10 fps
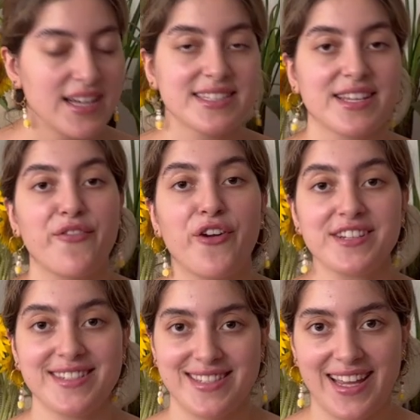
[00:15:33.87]
The
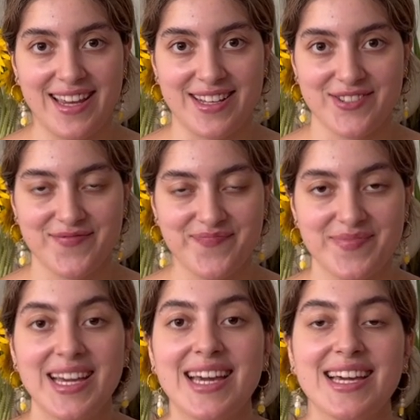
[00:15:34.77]
first thing
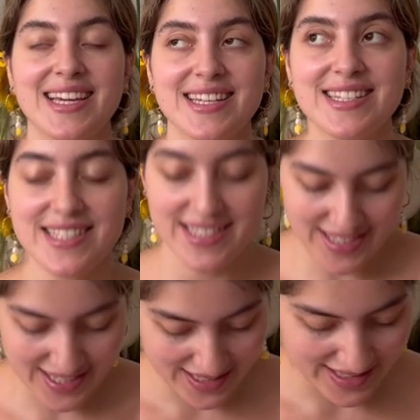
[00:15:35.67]

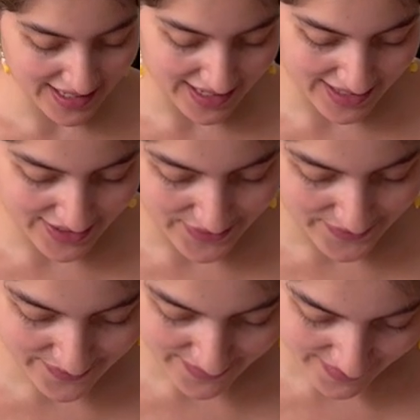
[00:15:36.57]
is the
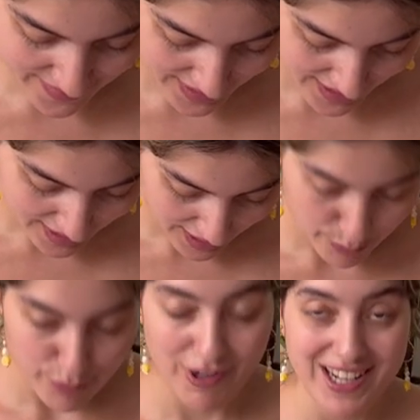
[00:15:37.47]

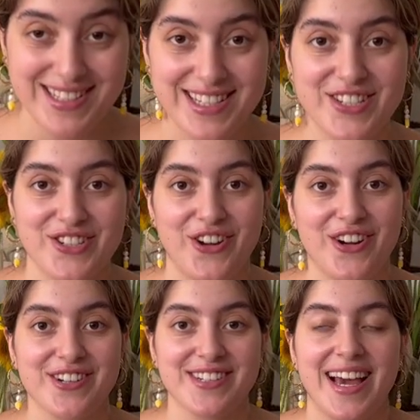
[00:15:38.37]
breezy
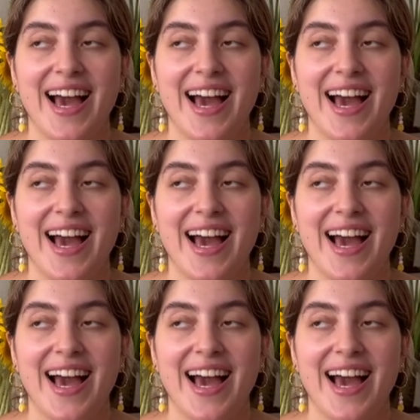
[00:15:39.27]
shirt.